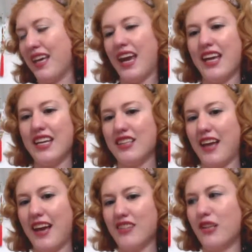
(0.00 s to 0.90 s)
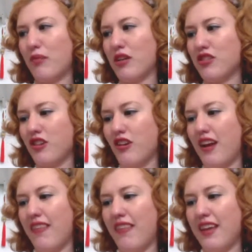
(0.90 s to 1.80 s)
And it has the picture
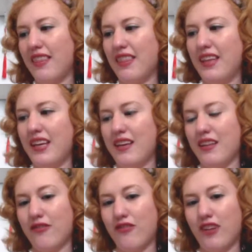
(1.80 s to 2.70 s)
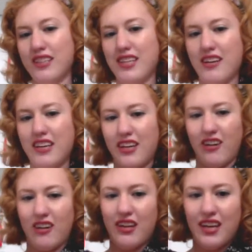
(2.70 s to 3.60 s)
and then the phrase down
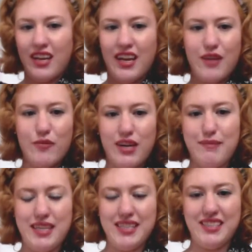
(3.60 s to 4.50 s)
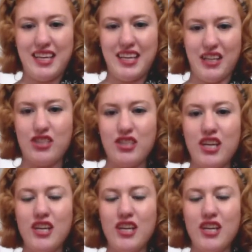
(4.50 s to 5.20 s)
here and what it means in English.